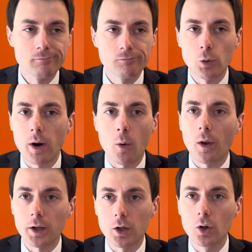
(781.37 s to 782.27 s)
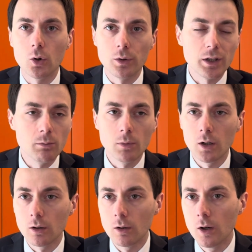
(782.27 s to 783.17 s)
you might want to go
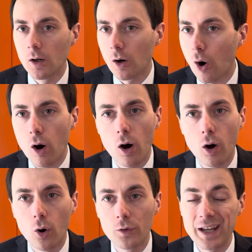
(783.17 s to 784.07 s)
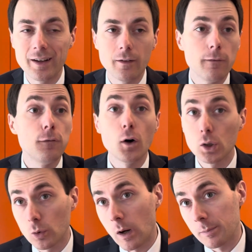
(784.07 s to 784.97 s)
email, call, then
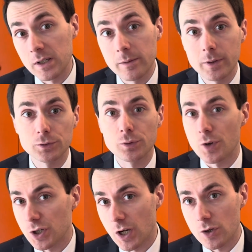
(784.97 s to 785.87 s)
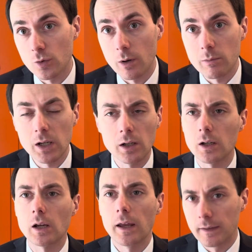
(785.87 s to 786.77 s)
follow-up email to schedule a
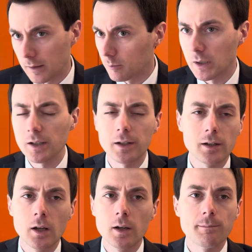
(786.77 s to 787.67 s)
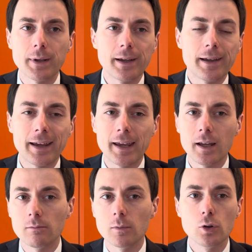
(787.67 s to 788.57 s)
meeting, and then meeting.
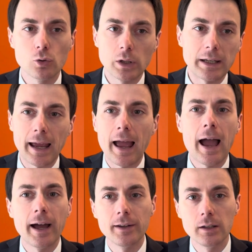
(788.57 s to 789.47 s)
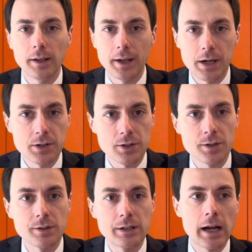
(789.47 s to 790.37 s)
Again, you can add layers
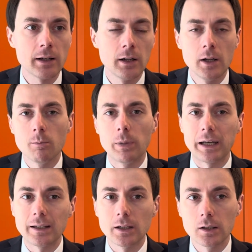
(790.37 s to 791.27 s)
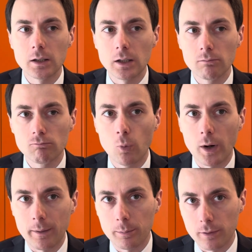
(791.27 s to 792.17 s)
to that, but ideally what
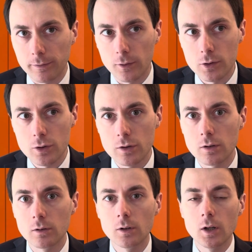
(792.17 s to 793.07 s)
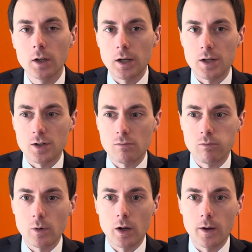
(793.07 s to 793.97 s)
I prefer to do is
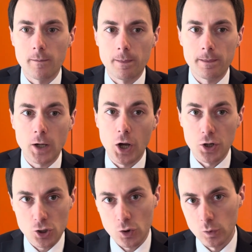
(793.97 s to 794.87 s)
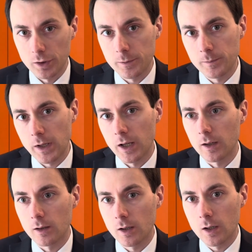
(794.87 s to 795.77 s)
cut it short
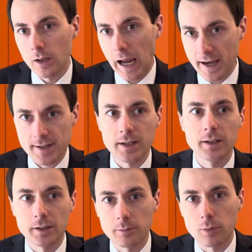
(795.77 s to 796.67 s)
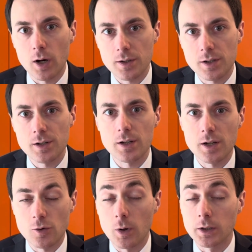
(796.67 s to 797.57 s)
and escalate the process
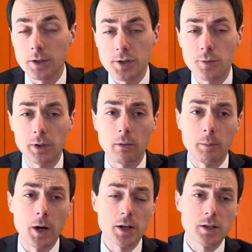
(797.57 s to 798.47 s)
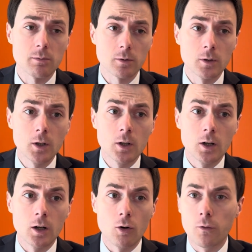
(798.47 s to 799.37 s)
as quickly as humanly possible.
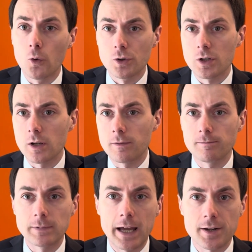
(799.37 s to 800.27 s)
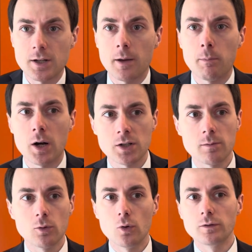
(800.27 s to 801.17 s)
Of course, if that is not
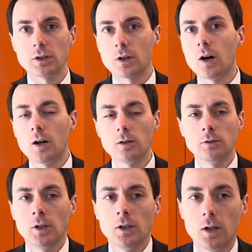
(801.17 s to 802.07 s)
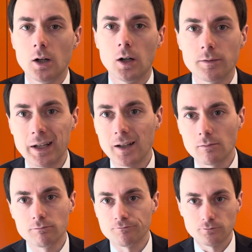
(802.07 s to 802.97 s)
possible over the call,
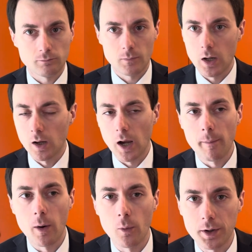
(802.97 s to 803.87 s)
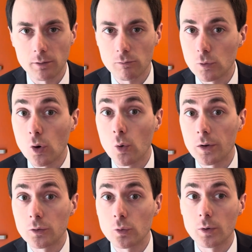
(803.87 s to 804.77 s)
then I might want to go
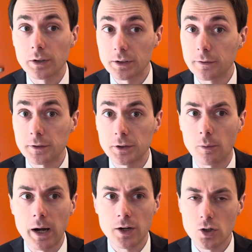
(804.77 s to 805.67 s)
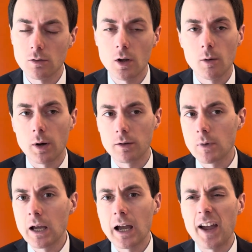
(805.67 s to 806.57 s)
into a different direction,
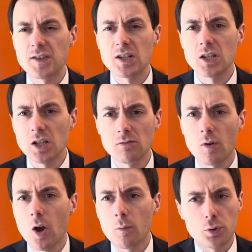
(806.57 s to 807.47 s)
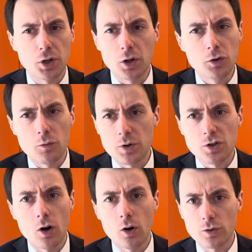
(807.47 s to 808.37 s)
but I've seen pretty good
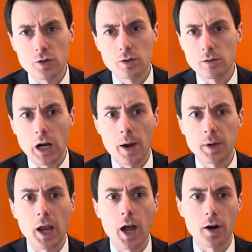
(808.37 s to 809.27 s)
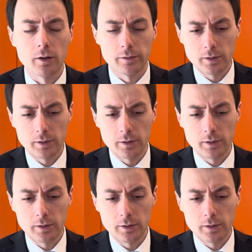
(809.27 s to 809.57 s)
results coming out of